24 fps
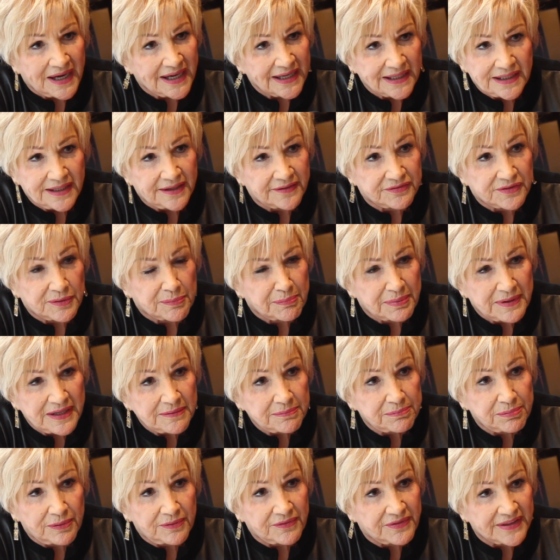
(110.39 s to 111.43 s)
I love the
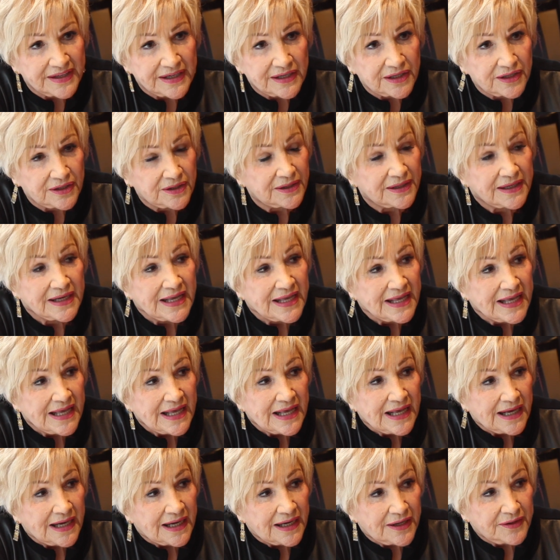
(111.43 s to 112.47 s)
people there,
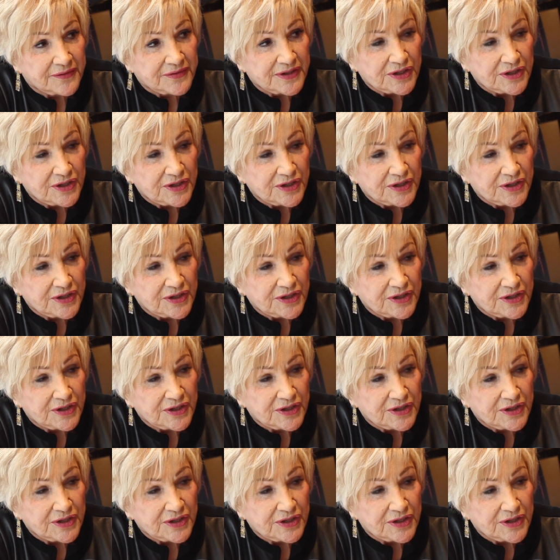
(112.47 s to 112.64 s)
uh,